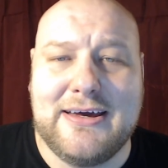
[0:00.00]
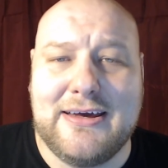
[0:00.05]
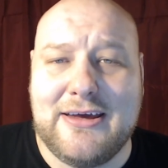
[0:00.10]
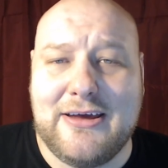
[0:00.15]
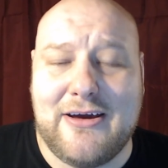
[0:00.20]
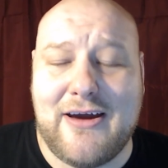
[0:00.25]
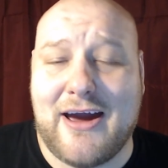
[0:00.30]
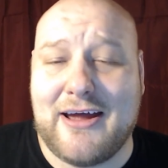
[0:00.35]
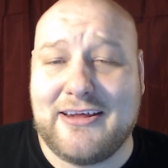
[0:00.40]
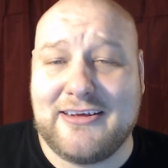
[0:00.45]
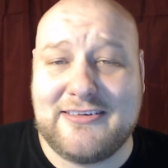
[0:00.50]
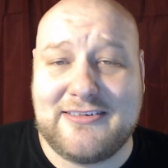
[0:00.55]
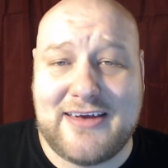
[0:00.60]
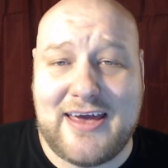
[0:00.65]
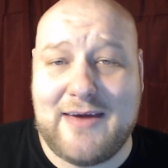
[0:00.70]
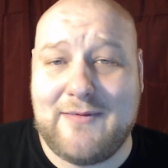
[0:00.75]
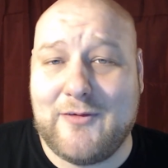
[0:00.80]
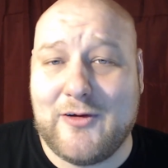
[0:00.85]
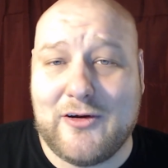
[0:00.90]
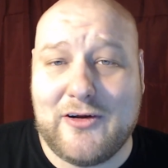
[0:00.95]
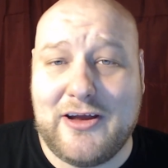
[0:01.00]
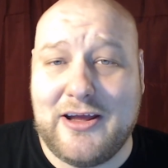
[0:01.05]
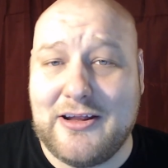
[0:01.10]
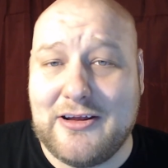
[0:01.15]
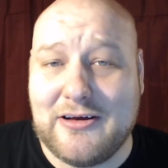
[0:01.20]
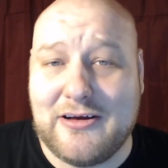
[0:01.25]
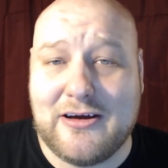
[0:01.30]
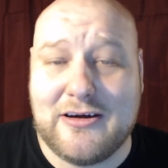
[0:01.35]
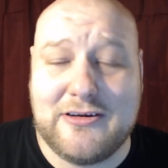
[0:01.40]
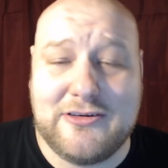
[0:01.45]
You had Xavier, he
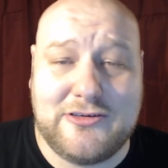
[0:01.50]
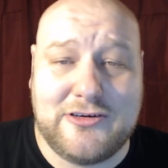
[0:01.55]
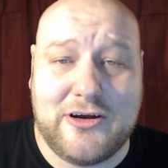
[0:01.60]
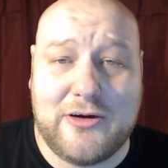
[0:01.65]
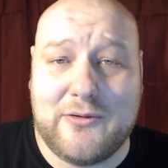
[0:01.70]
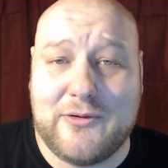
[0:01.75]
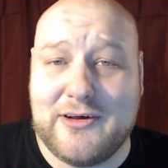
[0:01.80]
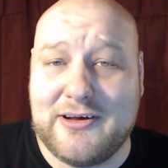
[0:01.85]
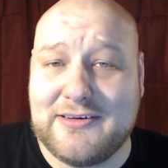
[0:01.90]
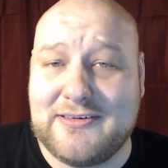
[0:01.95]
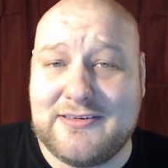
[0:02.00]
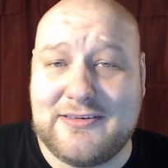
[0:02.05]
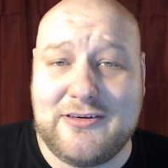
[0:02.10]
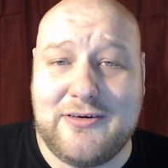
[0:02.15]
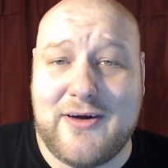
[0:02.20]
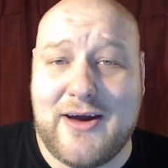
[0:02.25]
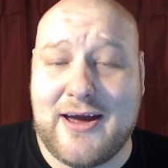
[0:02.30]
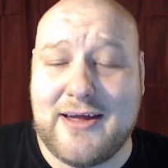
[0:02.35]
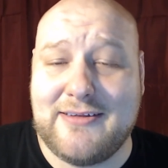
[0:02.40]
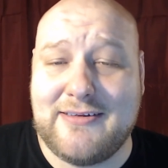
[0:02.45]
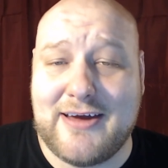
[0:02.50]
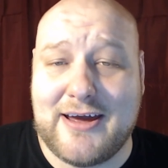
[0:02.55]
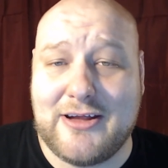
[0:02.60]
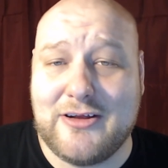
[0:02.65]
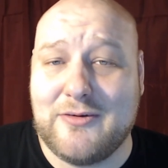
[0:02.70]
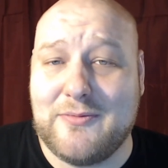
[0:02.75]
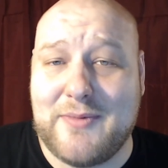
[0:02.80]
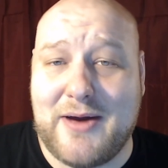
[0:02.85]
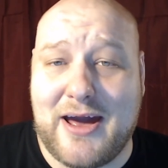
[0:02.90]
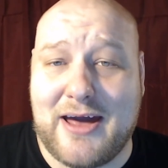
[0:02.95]
did good. Jonas, you had
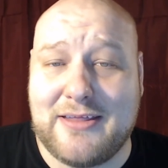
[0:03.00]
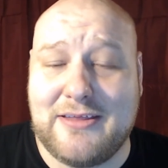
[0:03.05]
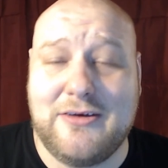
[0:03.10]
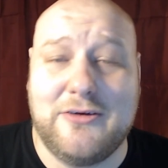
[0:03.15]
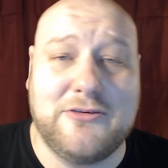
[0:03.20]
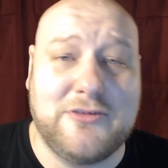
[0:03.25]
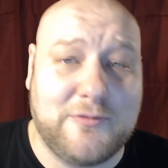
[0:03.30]
Daniel Matthews.